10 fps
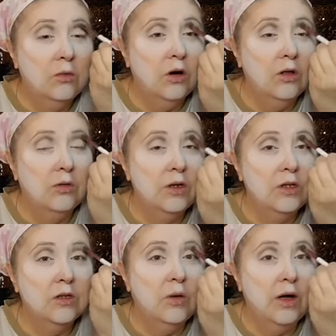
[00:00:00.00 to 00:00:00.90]
Part of the
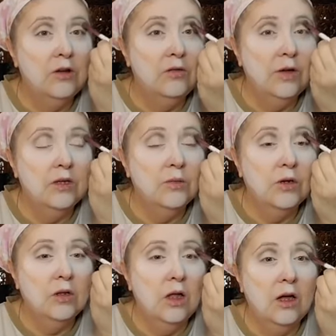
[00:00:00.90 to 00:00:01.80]
reasons why I do
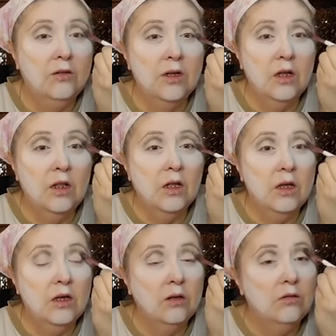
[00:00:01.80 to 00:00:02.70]
Facebook Live and not
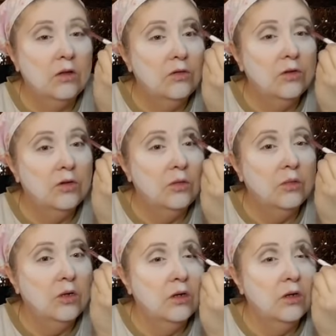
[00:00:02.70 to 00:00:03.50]
like YouTube.